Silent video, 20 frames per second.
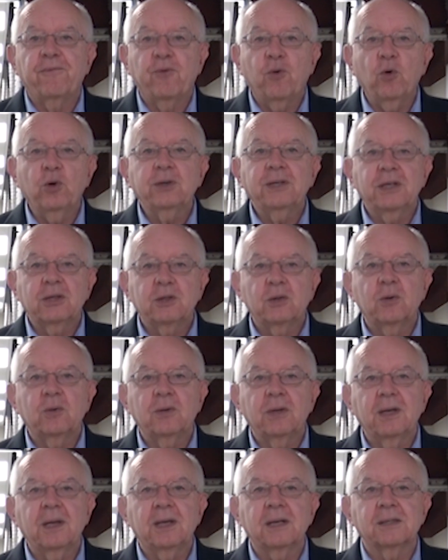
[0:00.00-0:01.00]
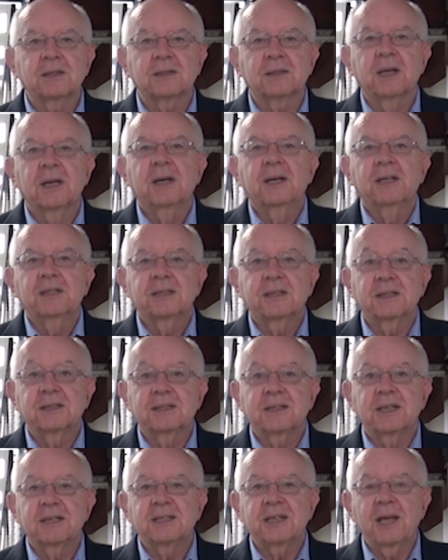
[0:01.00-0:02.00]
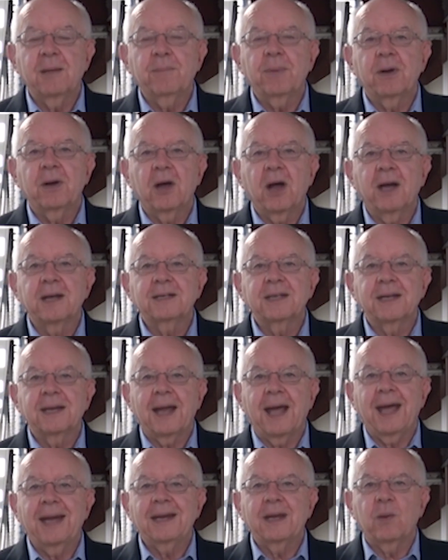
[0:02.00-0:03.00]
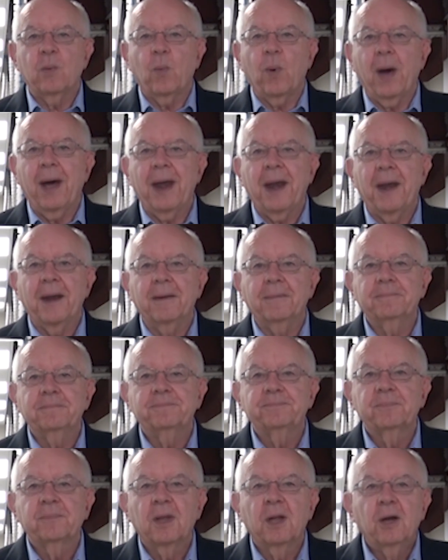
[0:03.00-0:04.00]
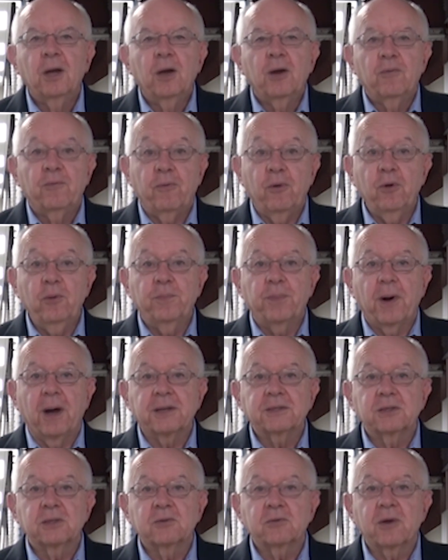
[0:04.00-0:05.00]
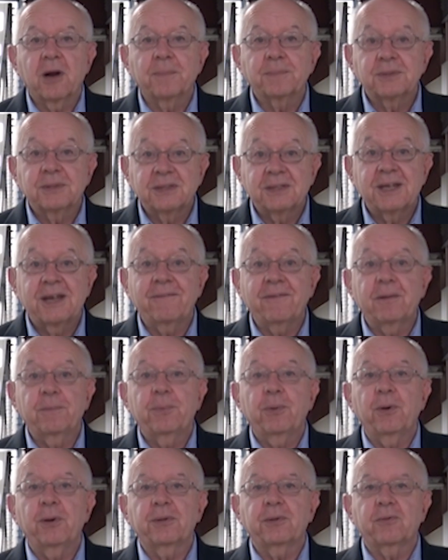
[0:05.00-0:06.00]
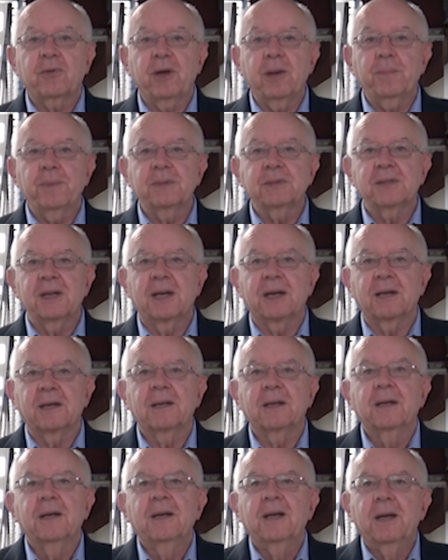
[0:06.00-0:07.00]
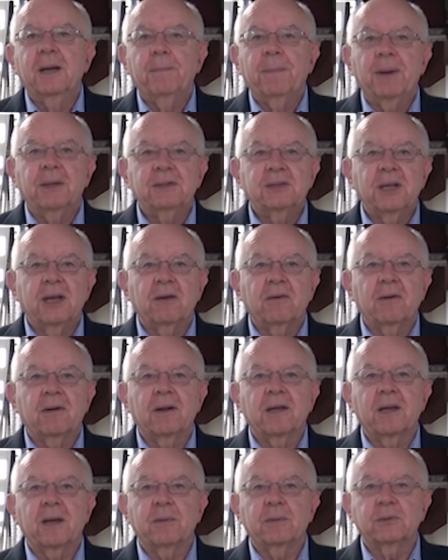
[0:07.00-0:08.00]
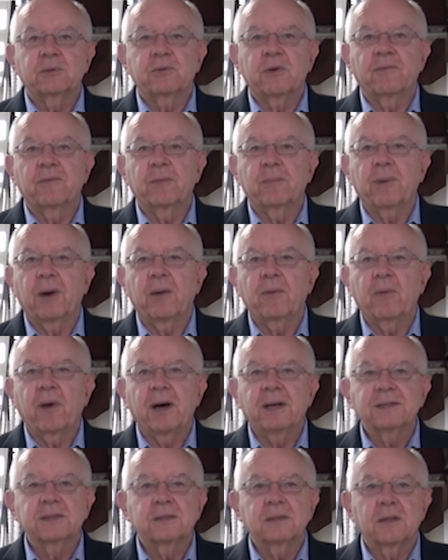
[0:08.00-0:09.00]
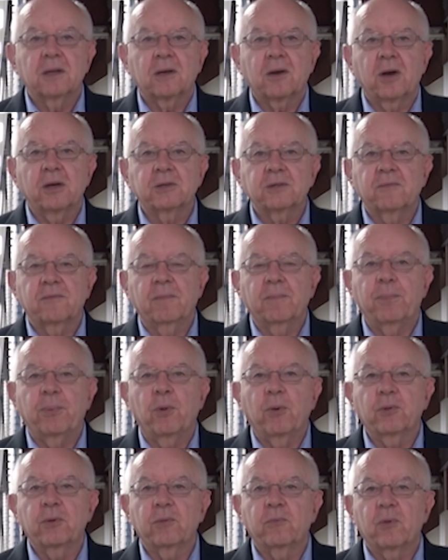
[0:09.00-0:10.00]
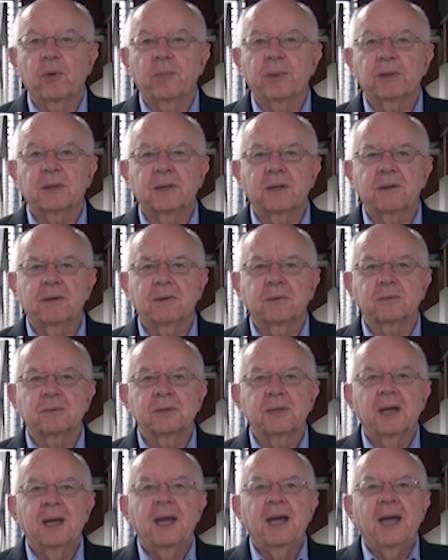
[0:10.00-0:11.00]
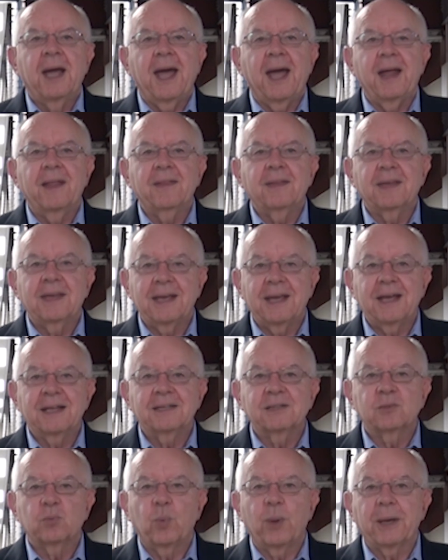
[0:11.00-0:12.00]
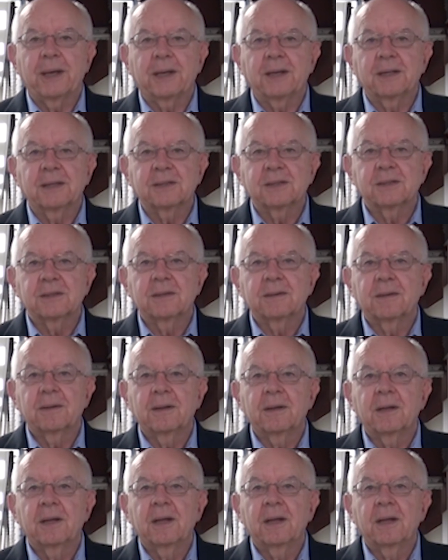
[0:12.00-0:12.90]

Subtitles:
42 years since December 1981. Food prices are up 7.3%, but generally it was driven by rises in the cost of imported raw materials and the yen's weakness.